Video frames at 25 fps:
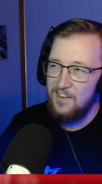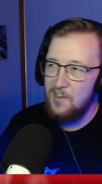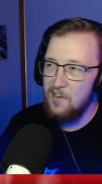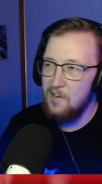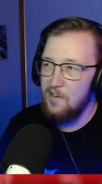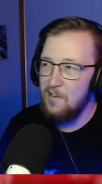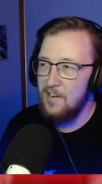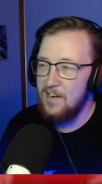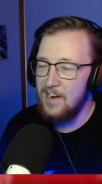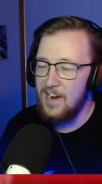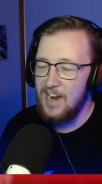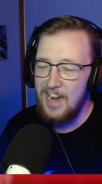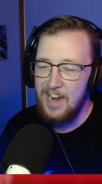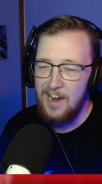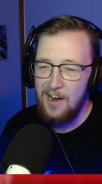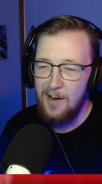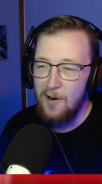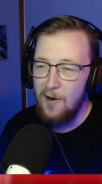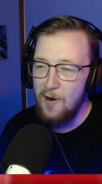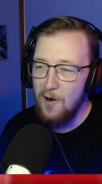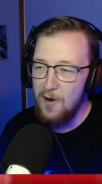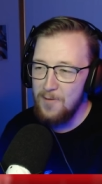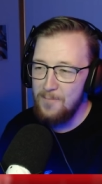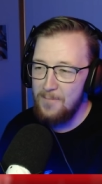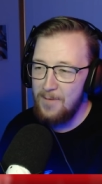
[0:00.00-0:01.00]
God, I
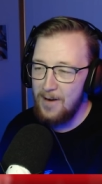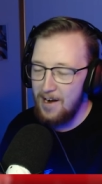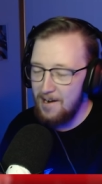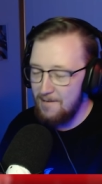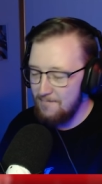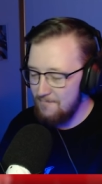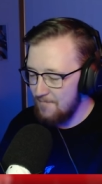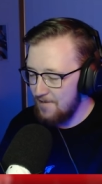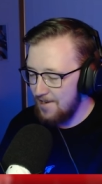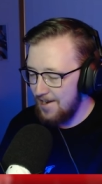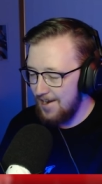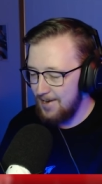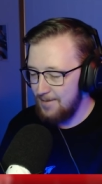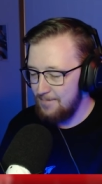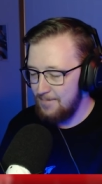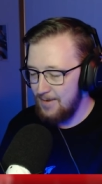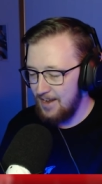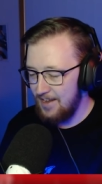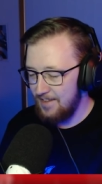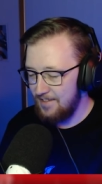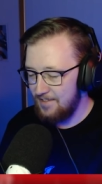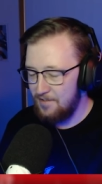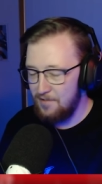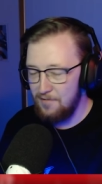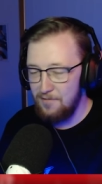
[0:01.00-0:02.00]
hope I'm right
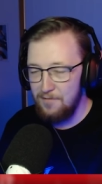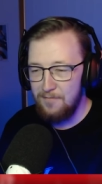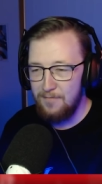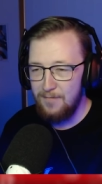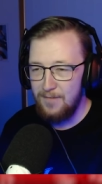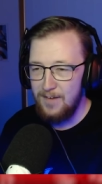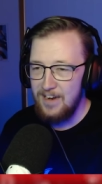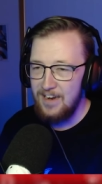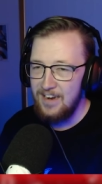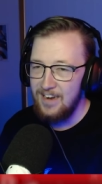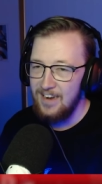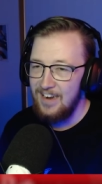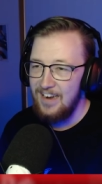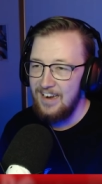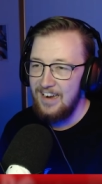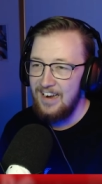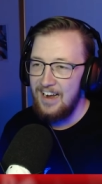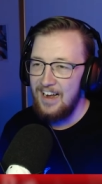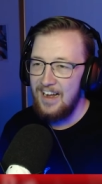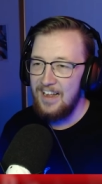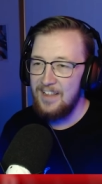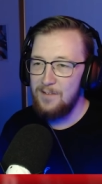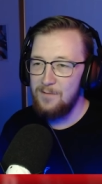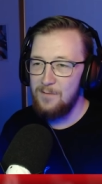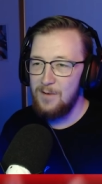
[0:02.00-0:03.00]
about Doofy.
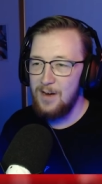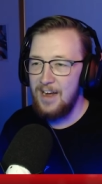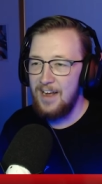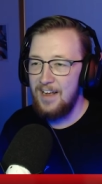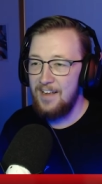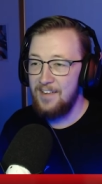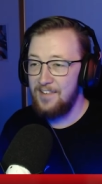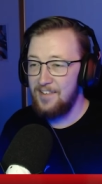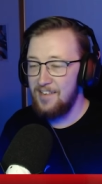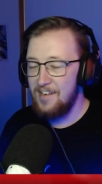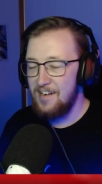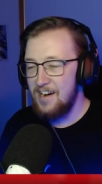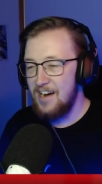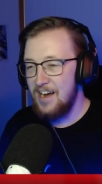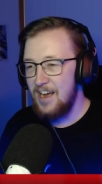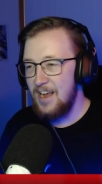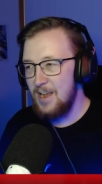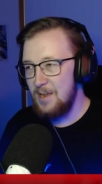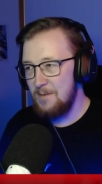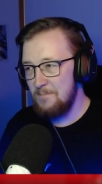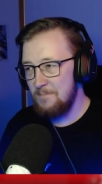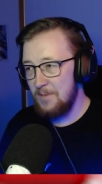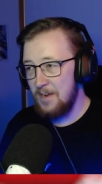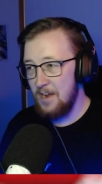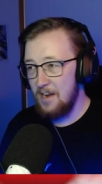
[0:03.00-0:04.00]
Otherwise, I
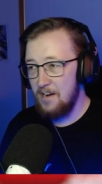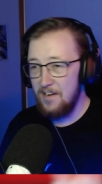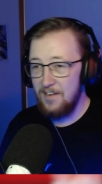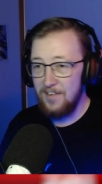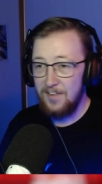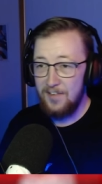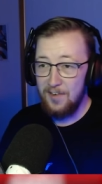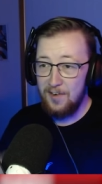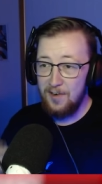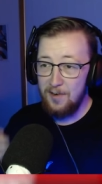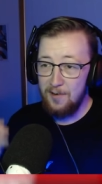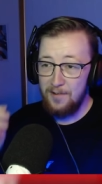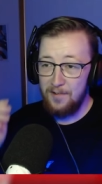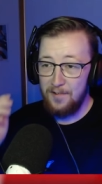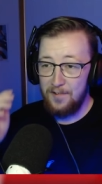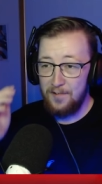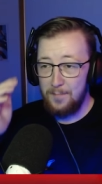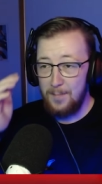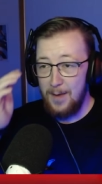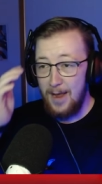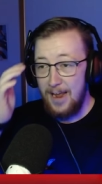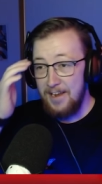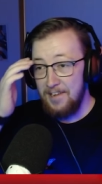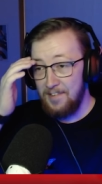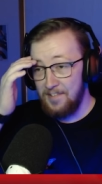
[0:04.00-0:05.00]
am going to go to
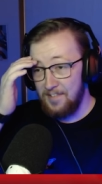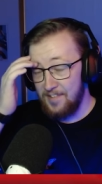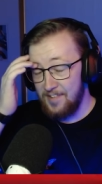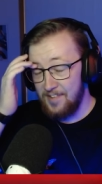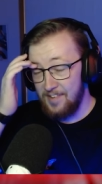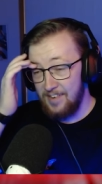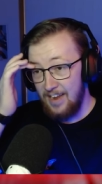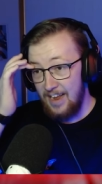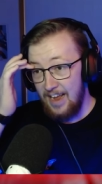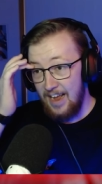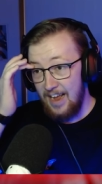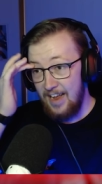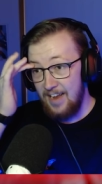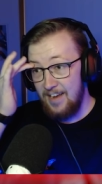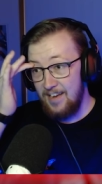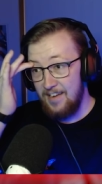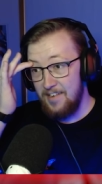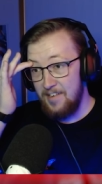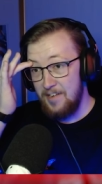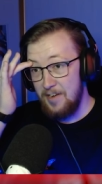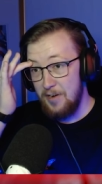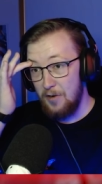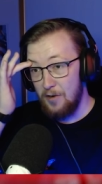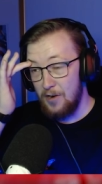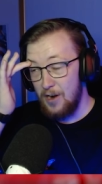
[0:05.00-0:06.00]
space
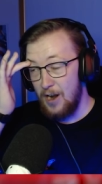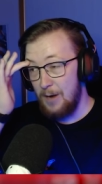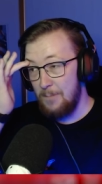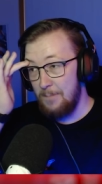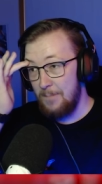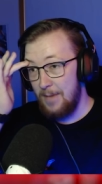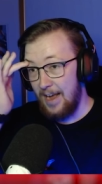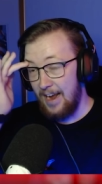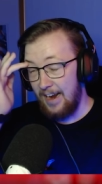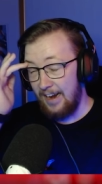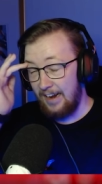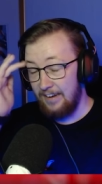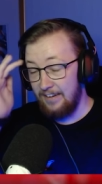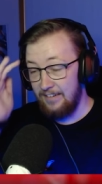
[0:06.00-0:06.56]
and not come back.